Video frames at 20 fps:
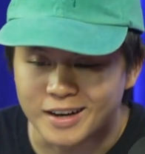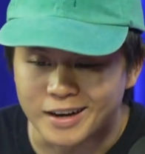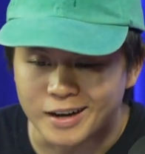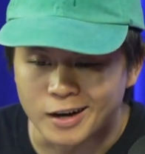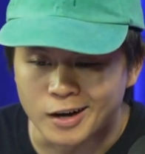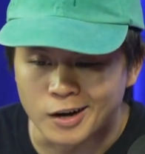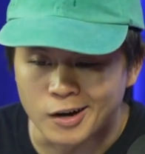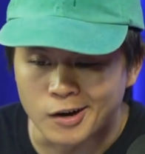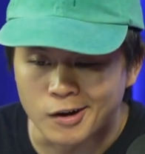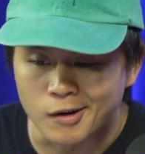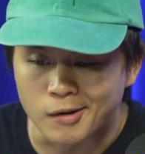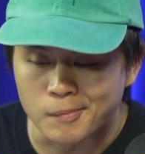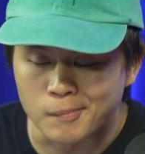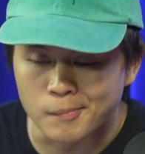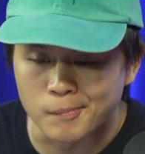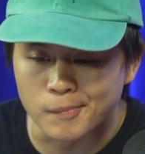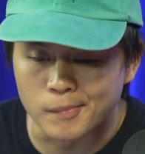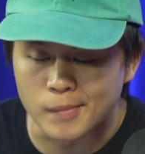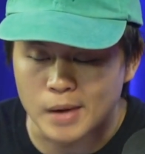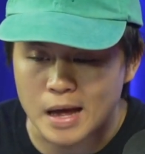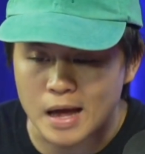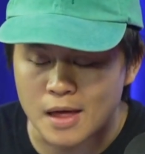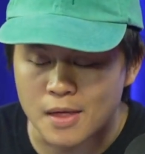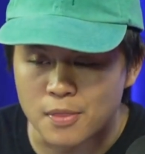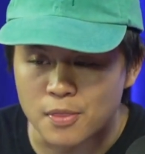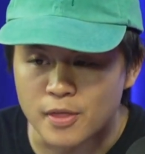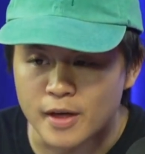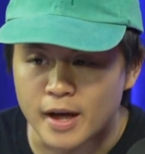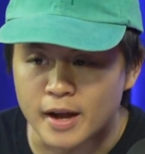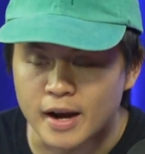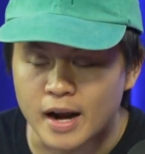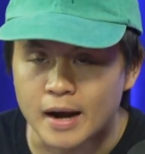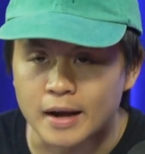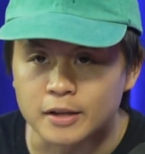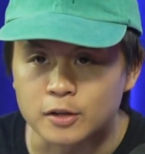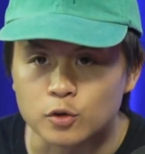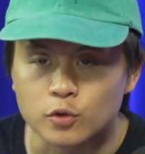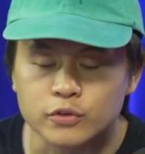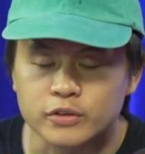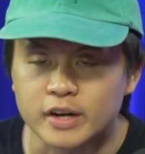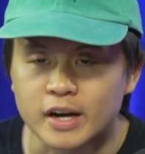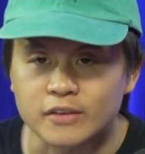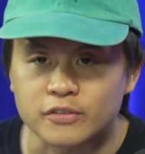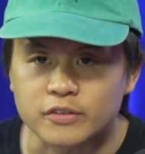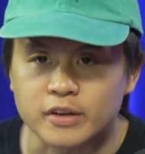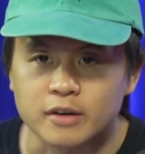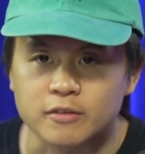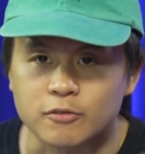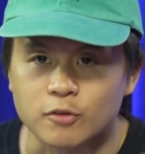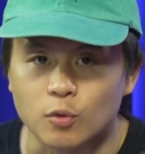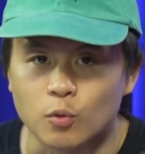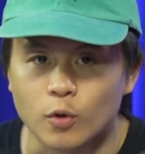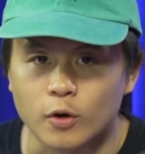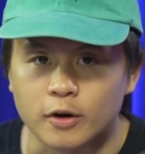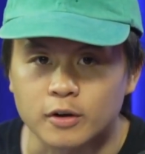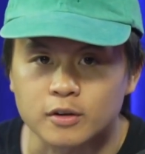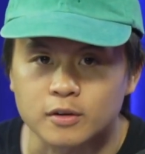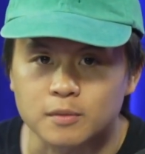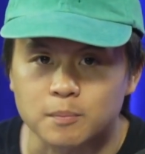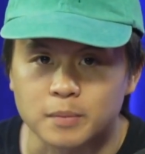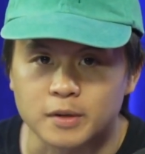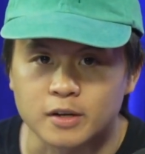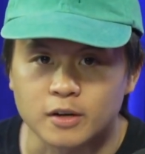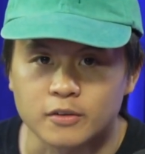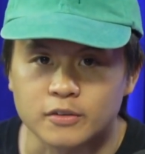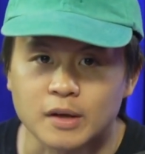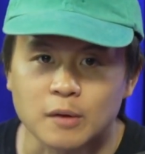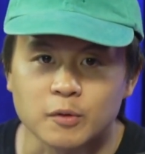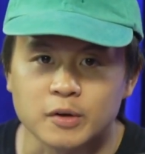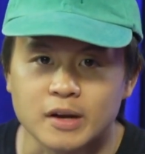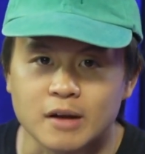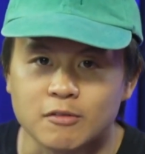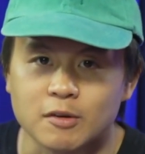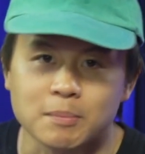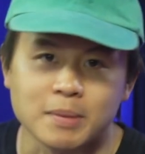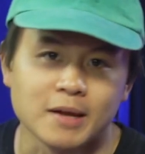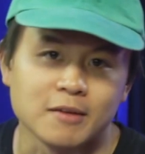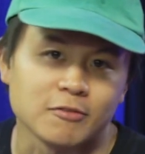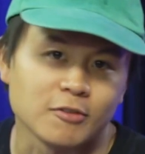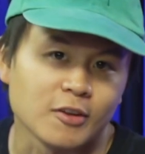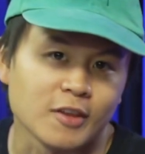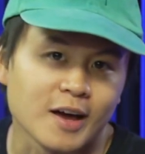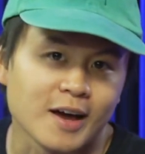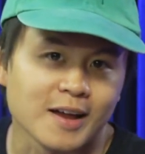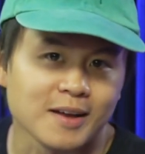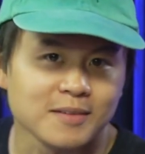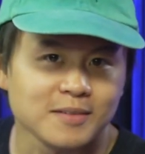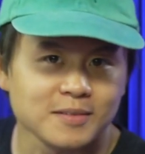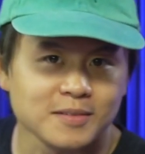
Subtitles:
And then I use an S10 for work because I would never pay for that.